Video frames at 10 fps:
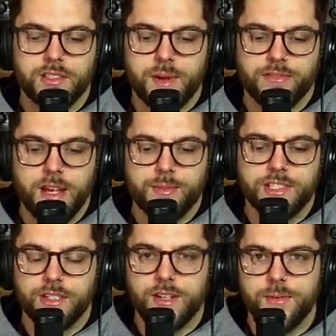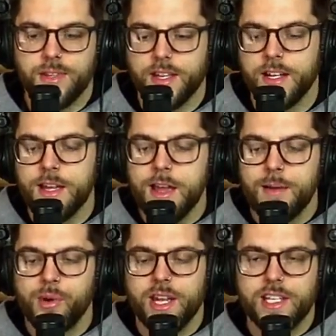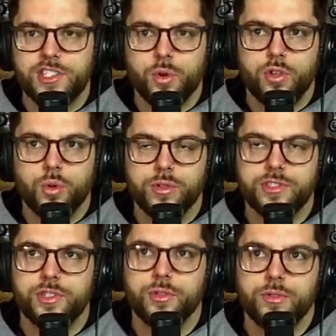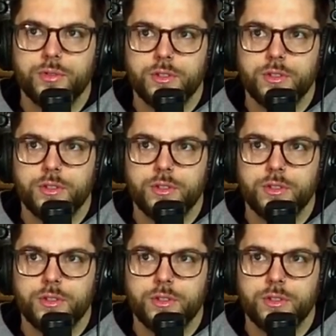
my family's here and everything, but it's so cool to,